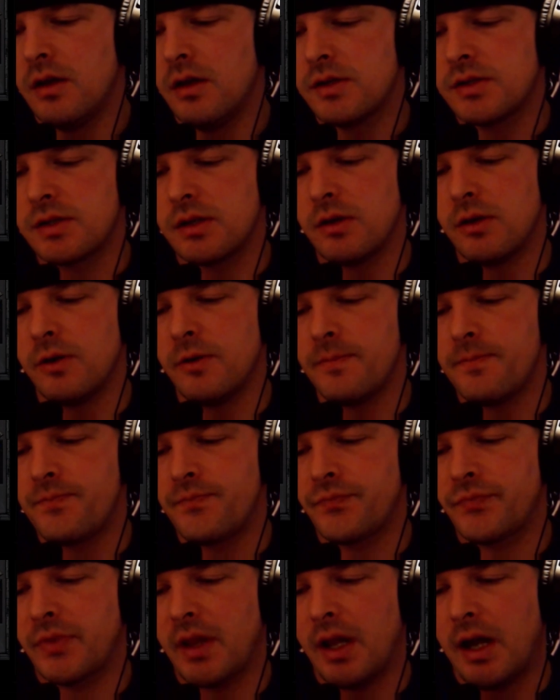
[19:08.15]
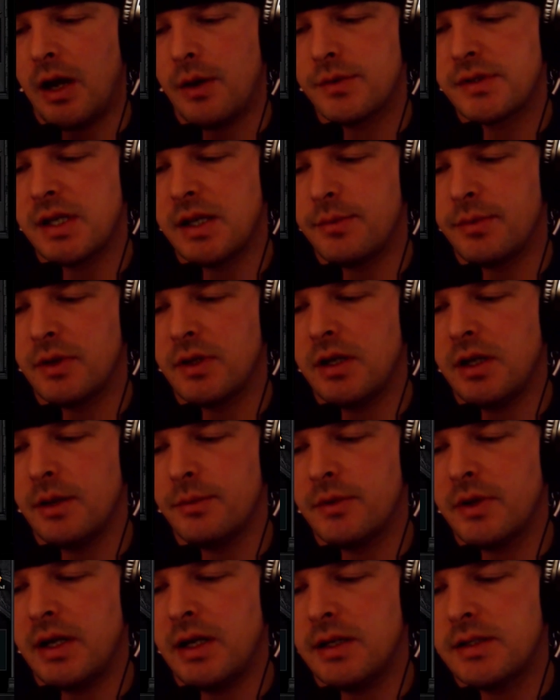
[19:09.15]
So I was able to
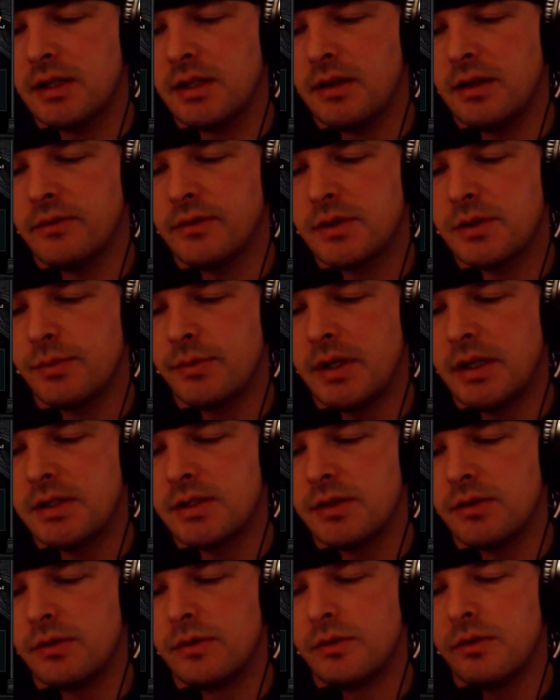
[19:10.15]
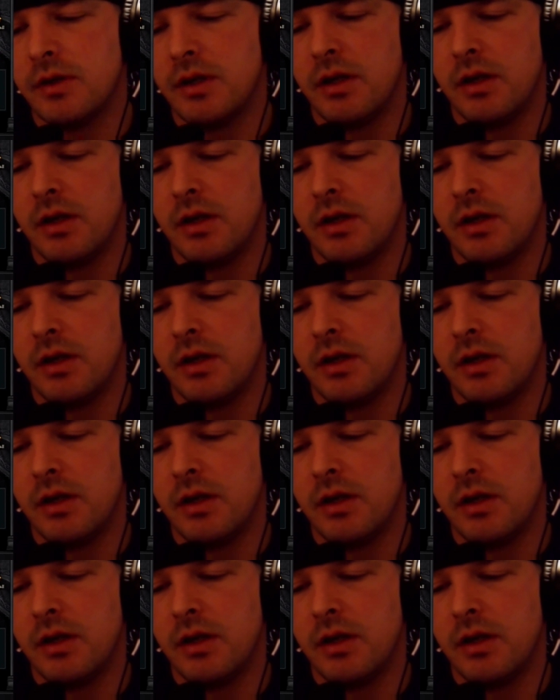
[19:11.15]
upgrade it to level 22